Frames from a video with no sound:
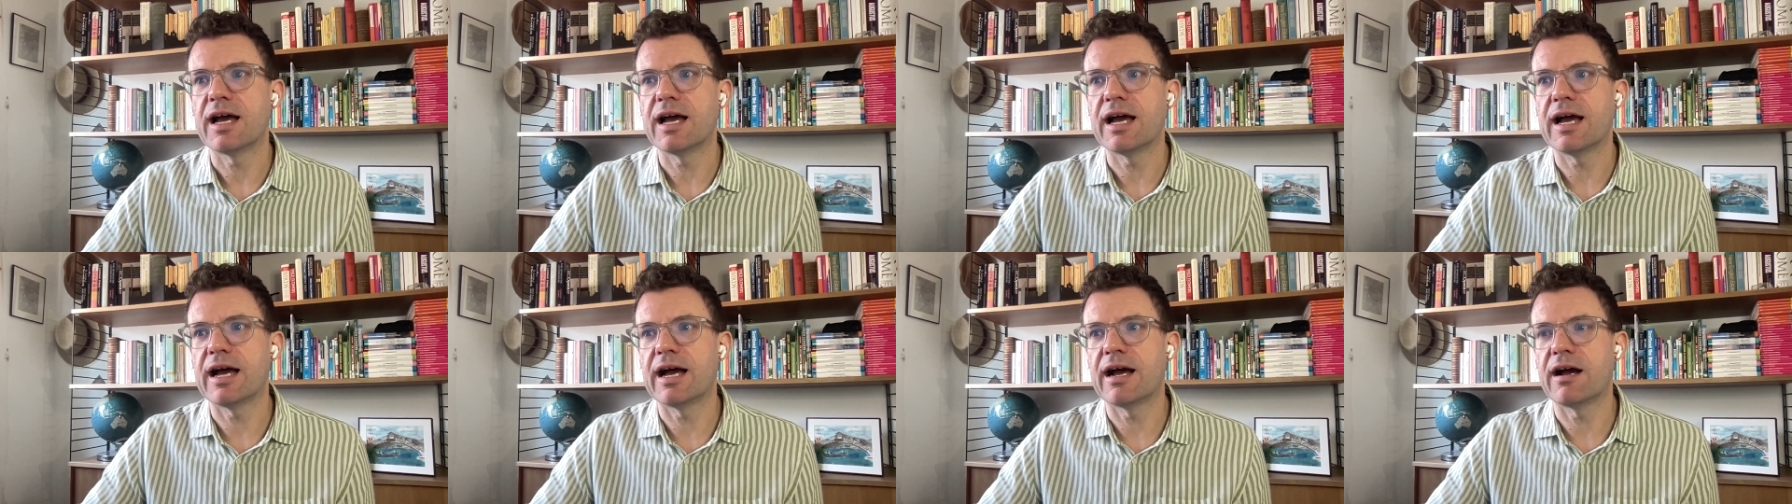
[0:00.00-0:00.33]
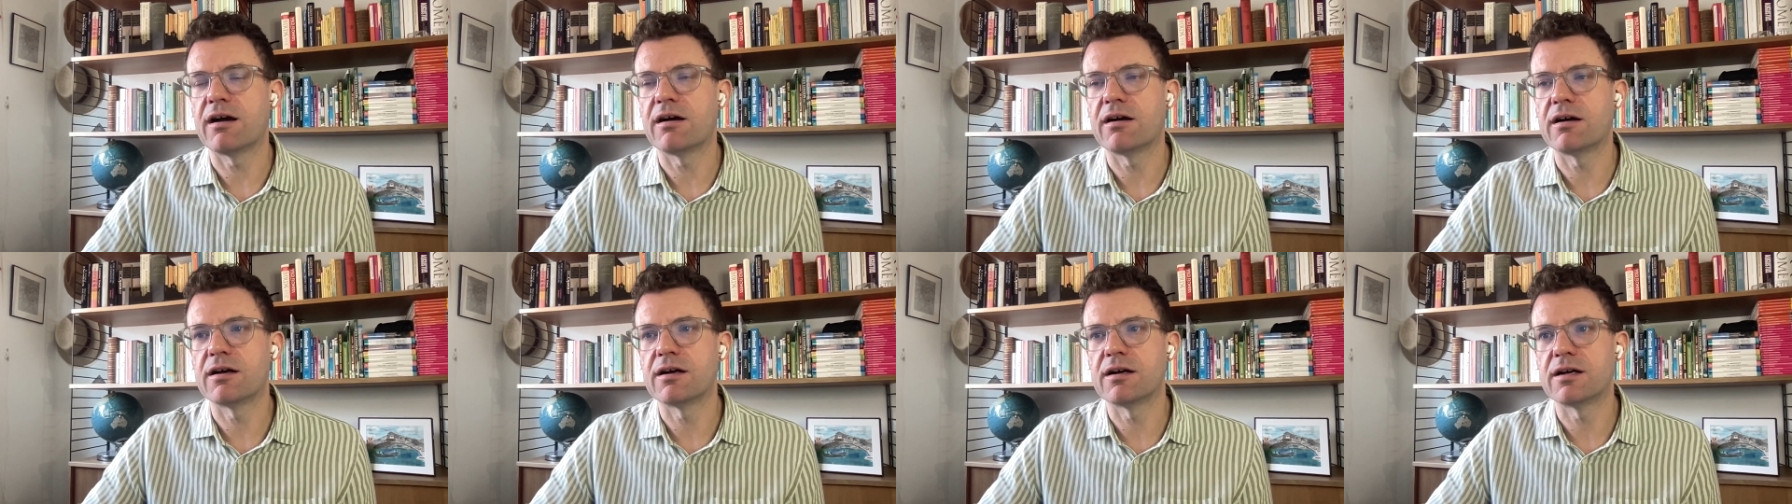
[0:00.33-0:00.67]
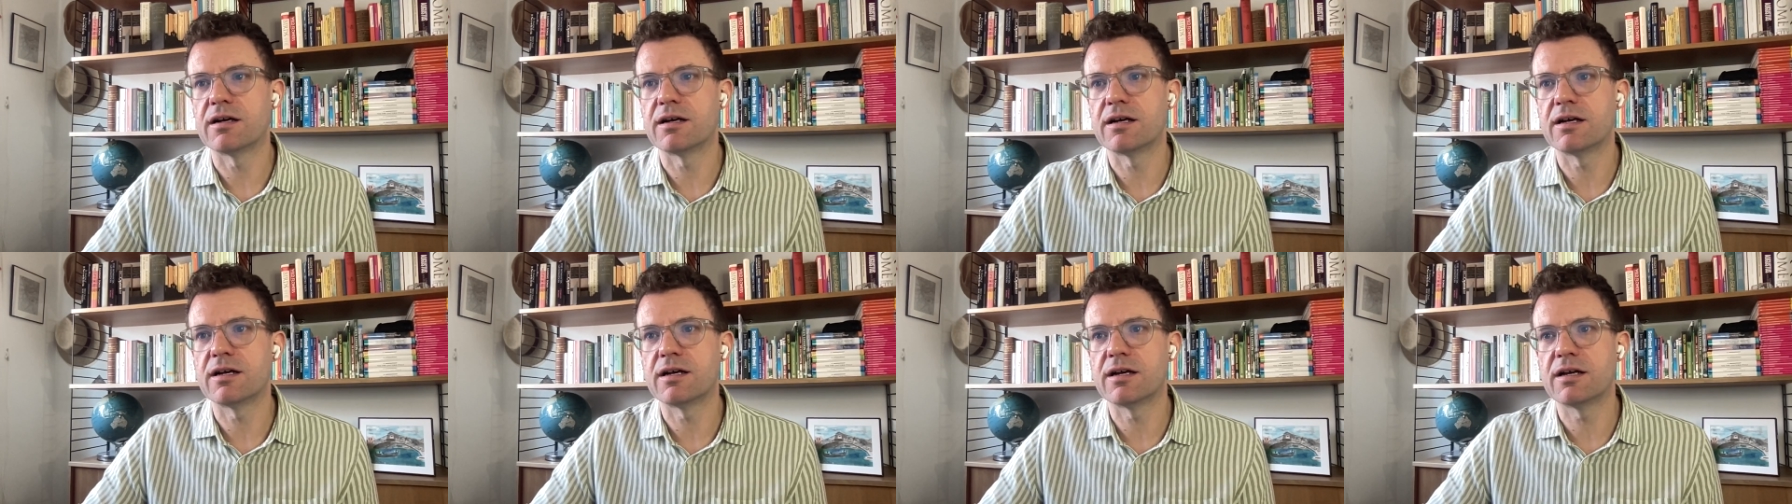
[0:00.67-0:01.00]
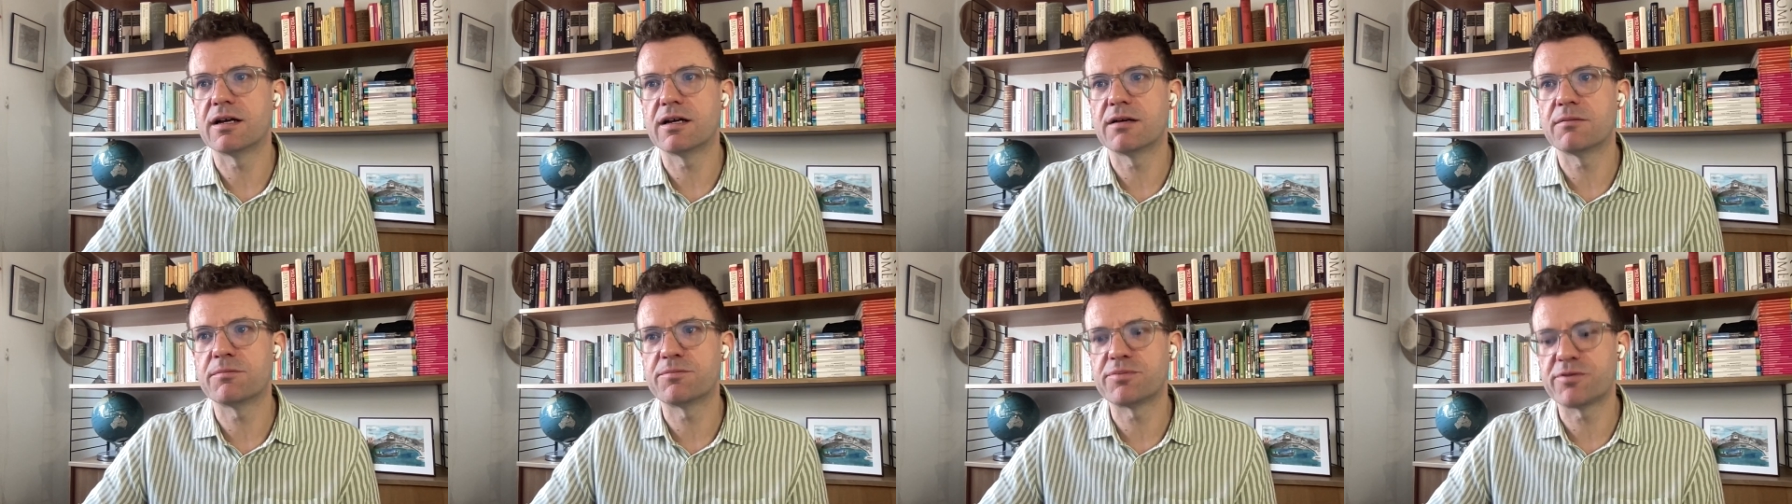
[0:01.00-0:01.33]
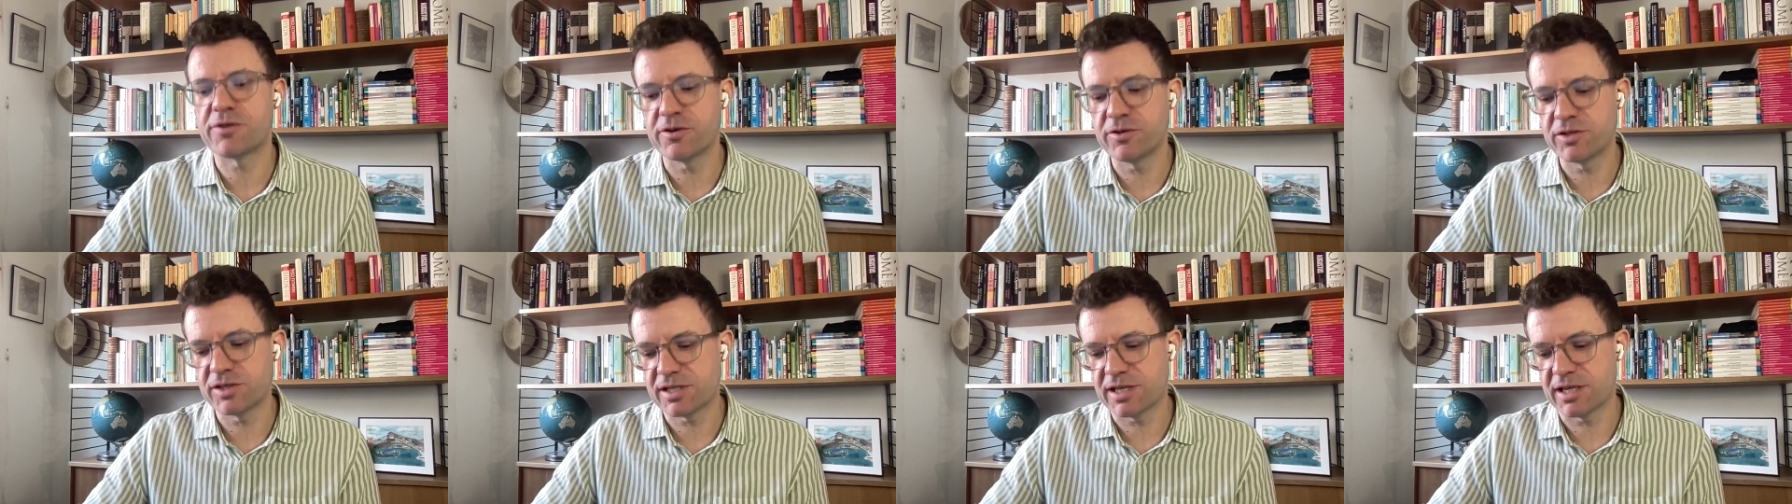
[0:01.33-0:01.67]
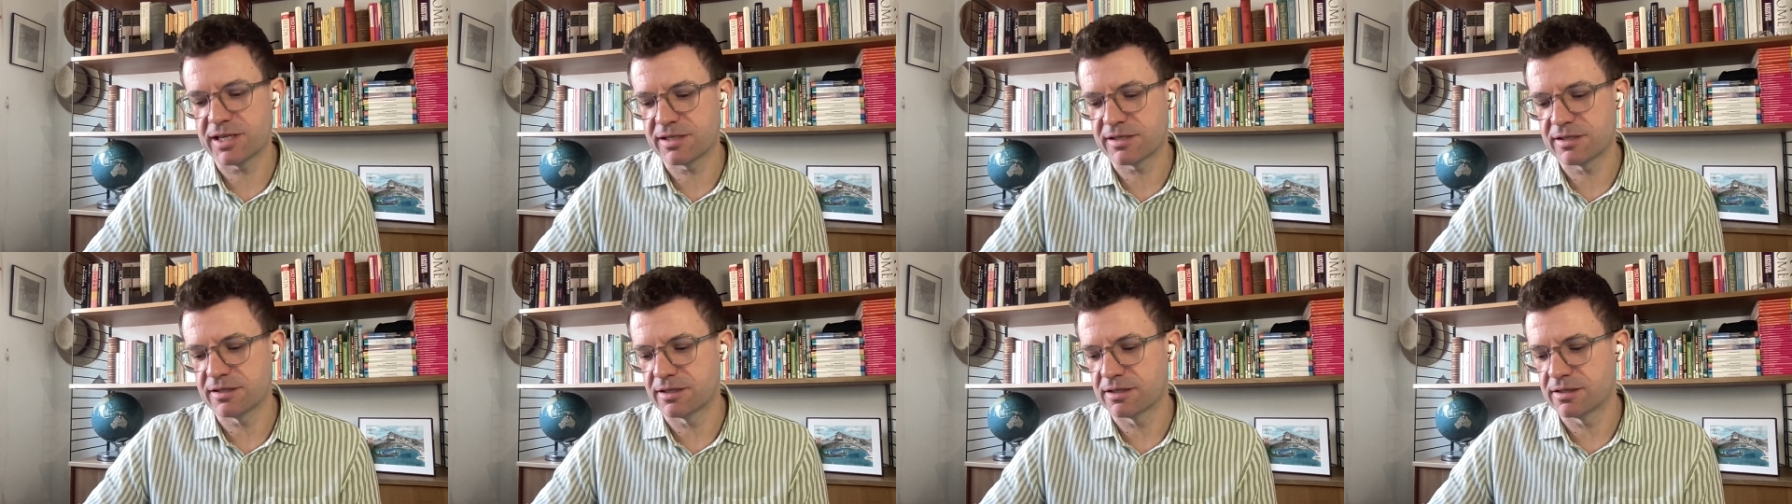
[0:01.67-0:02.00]
Our
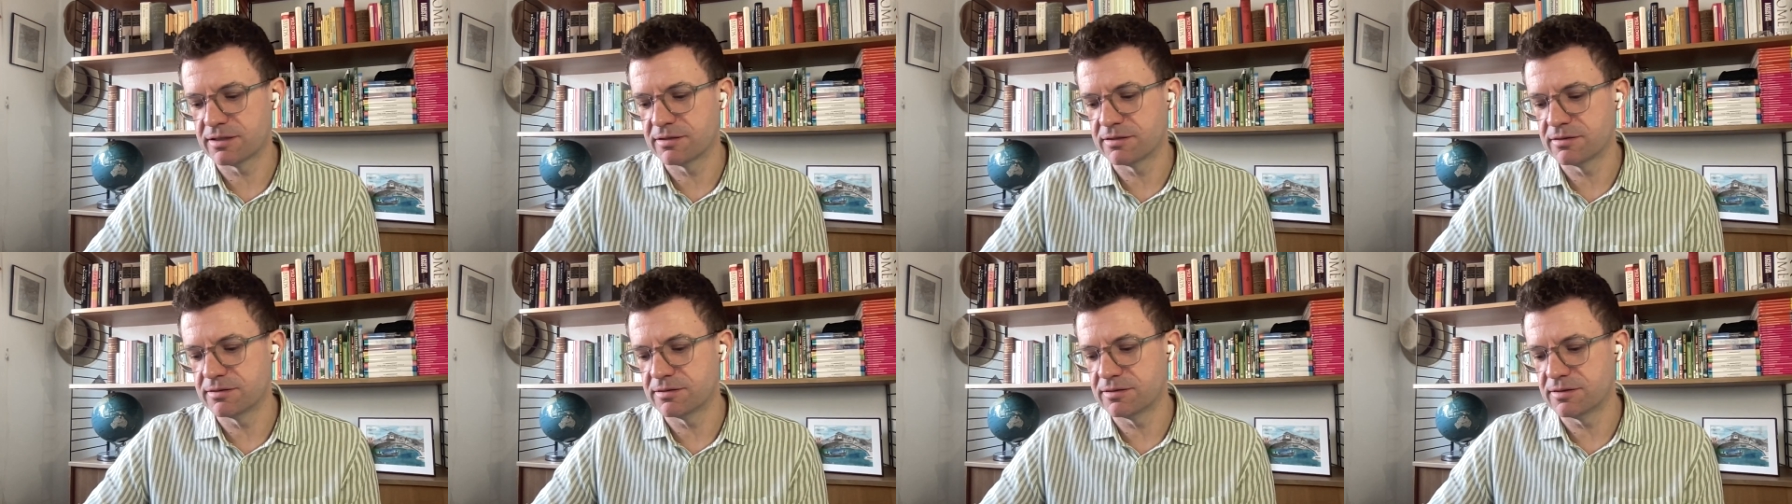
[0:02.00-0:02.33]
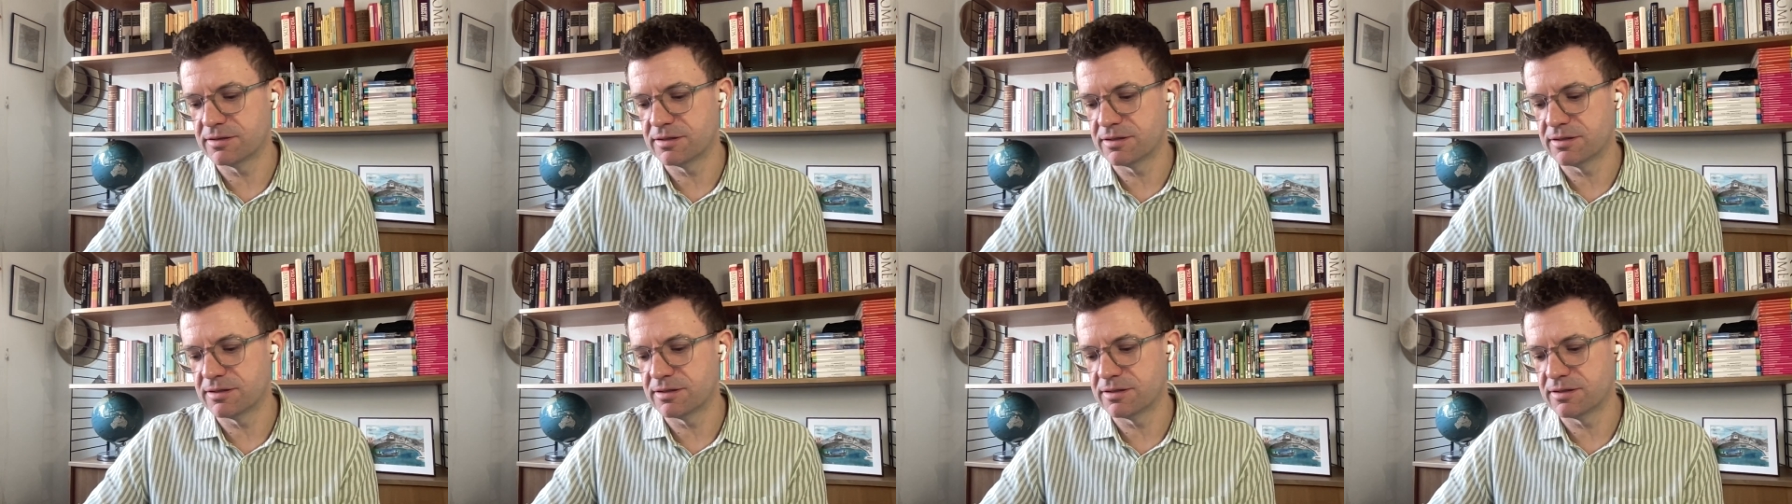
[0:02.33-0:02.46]
process, though,